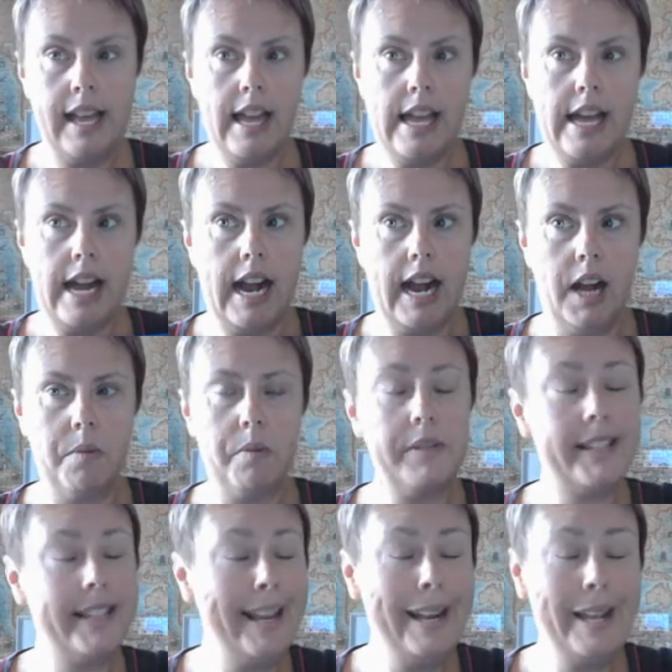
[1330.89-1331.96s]
um, I'm just
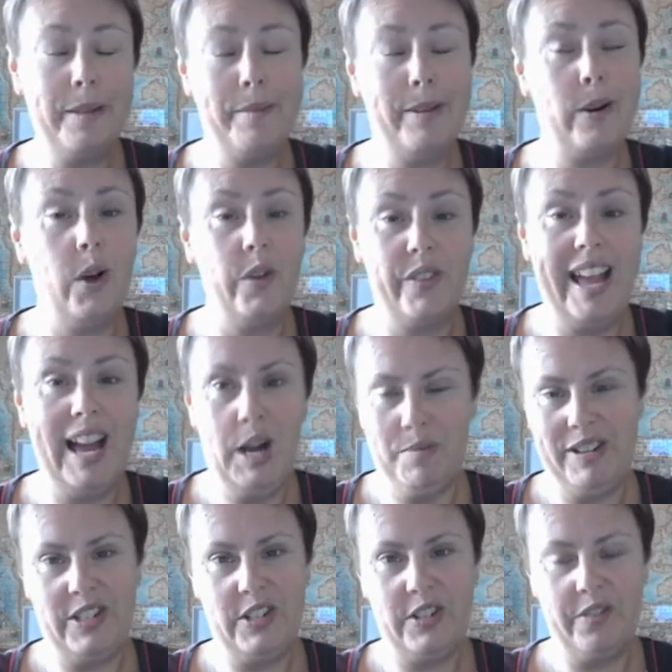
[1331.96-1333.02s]
getting a bit over
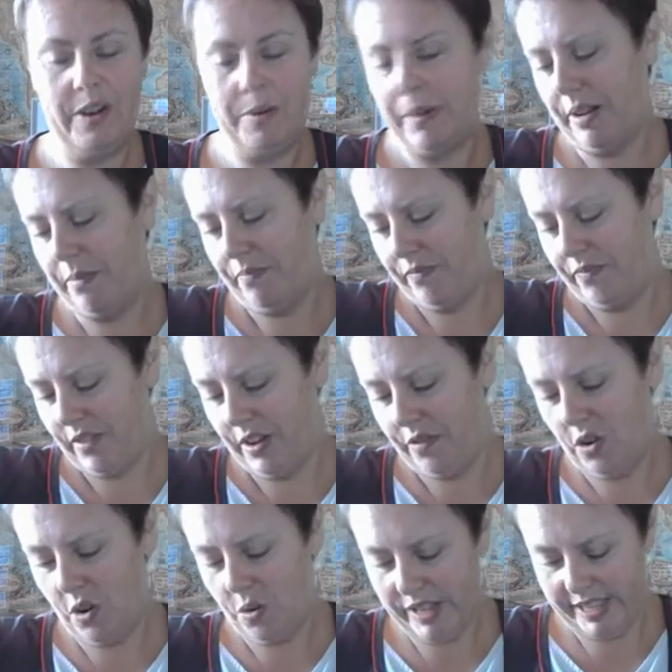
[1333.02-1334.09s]
how much fabric I'm,
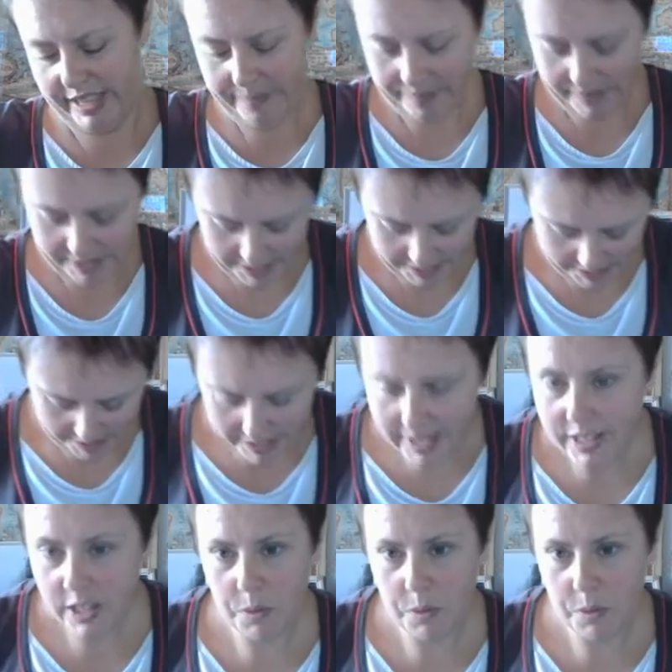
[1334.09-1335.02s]
I've got with it.